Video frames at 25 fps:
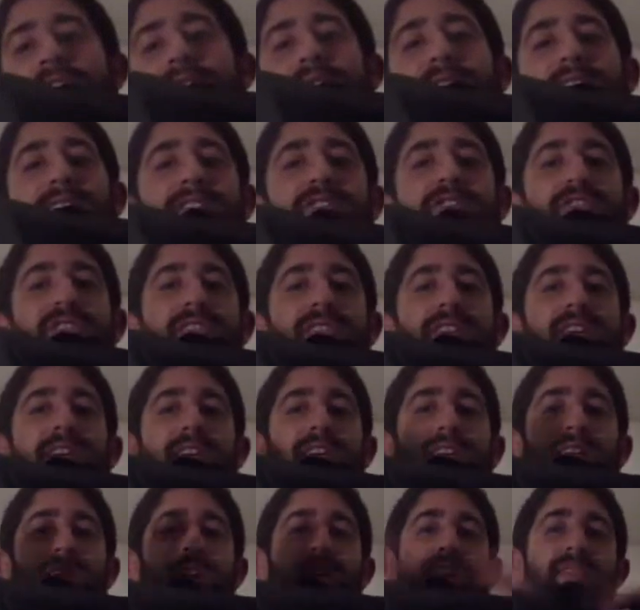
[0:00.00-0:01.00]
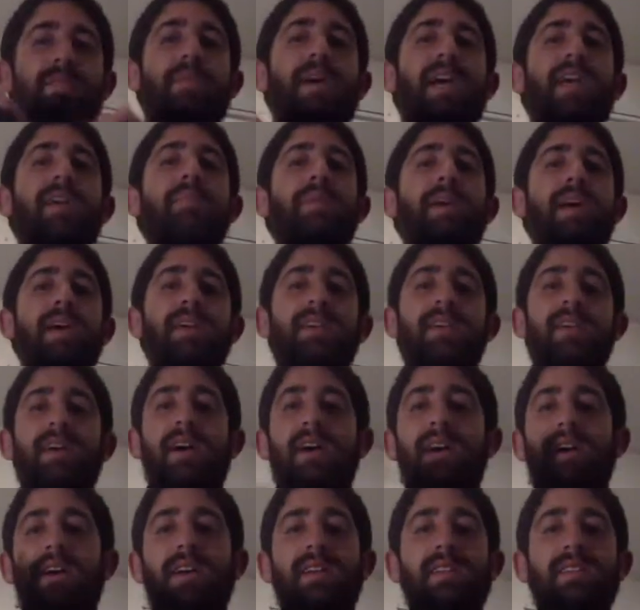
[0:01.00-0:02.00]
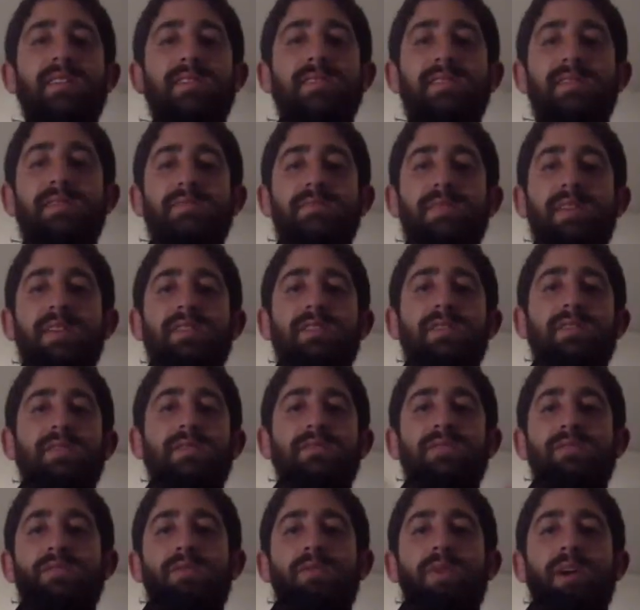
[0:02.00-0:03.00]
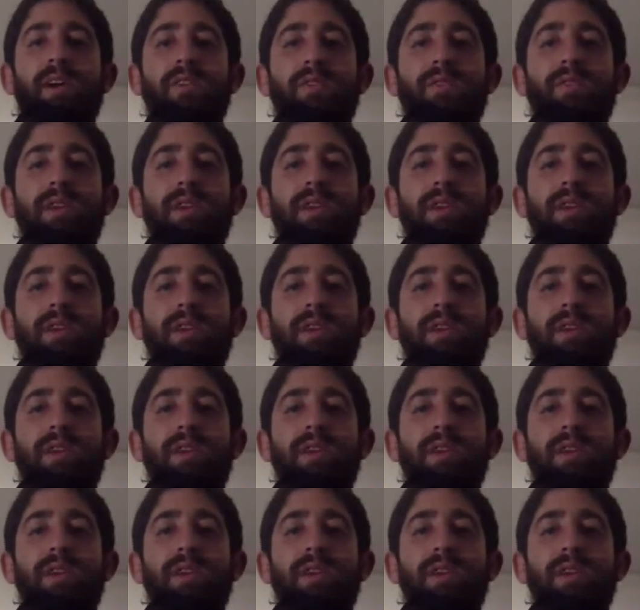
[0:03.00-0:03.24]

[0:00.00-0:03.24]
think it's just like any other backpack. It's quite all